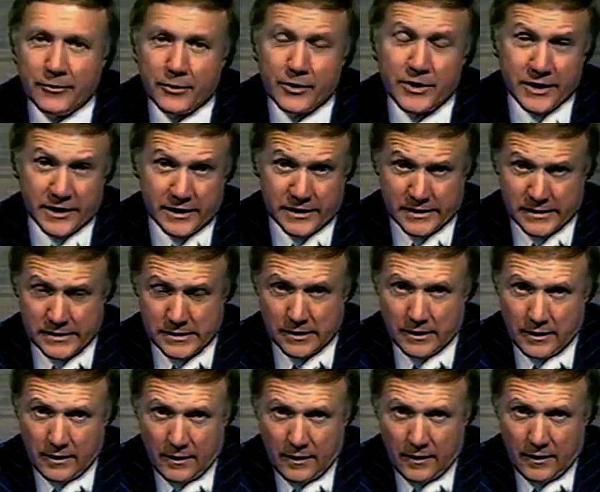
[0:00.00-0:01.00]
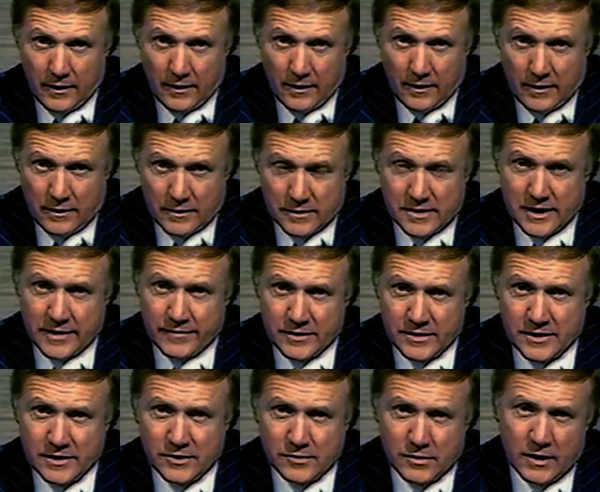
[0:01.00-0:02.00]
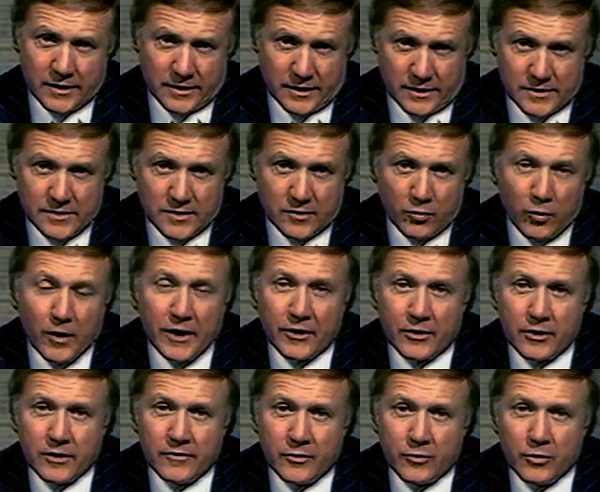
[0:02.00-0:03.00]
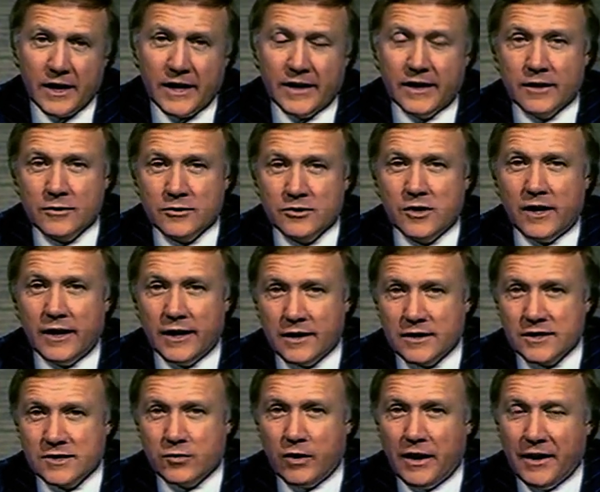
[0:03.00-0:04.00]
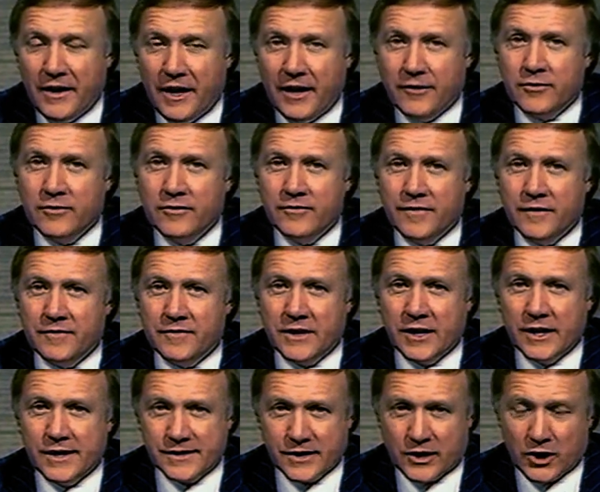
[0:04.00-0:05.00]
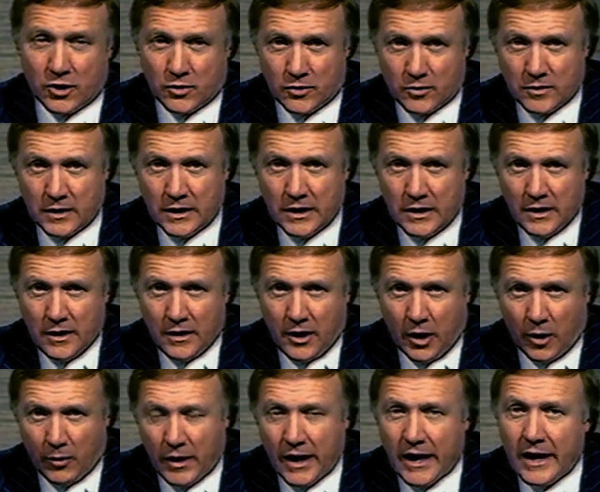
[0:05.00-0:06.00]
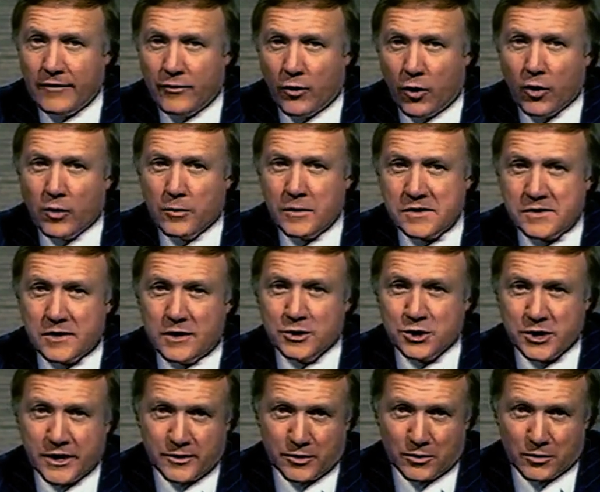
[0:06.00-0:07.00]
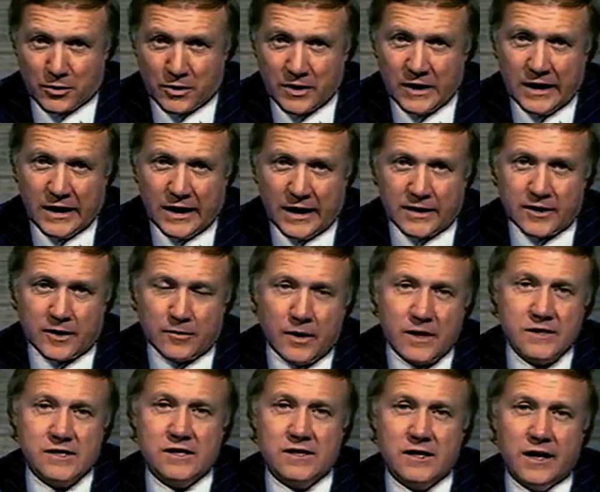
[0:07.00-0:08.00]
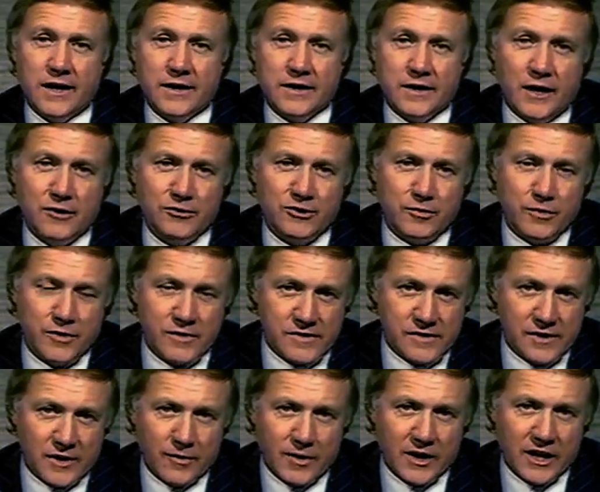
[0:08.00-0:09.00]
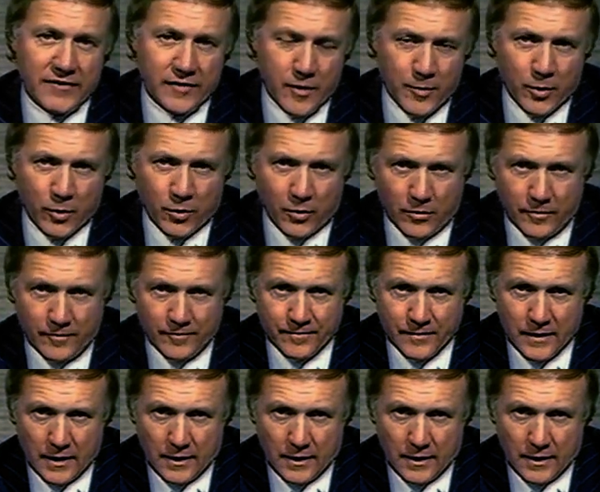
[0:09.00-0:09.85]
100 years. Stephenson's rocket, winner of the Rainhill trials 150 years ago, arrived almost on schedule at the Merseyside County Museum in Liverpool.